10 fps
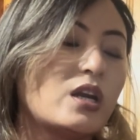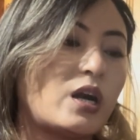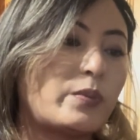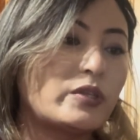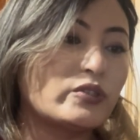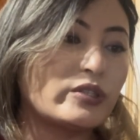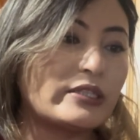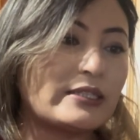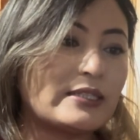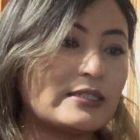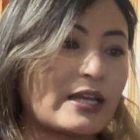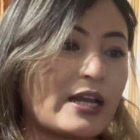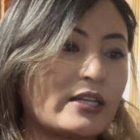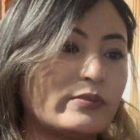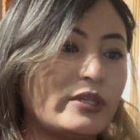opportunities
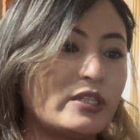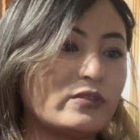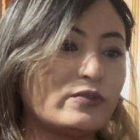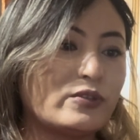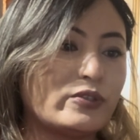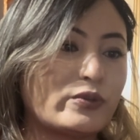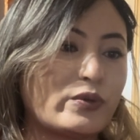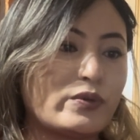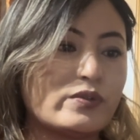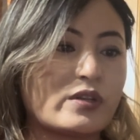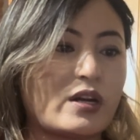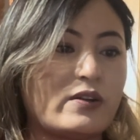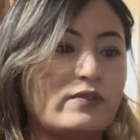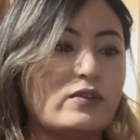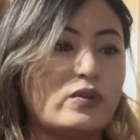and meaningful roles
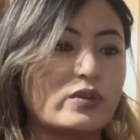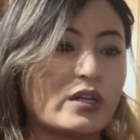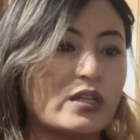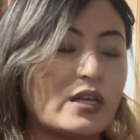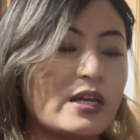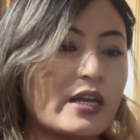of local